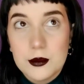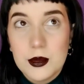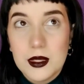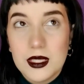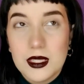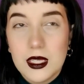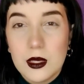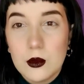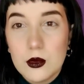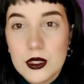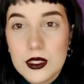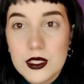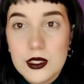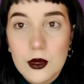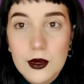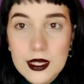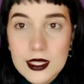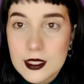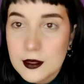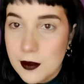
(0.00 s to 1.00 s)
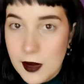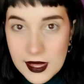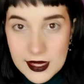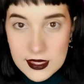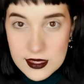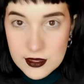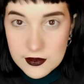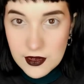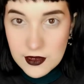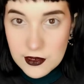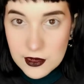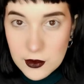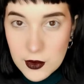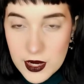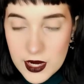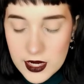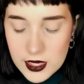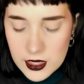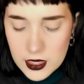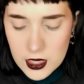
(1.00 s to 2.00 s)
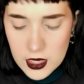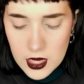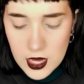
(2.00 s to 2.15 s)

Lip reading: but they were so expensive everywhere.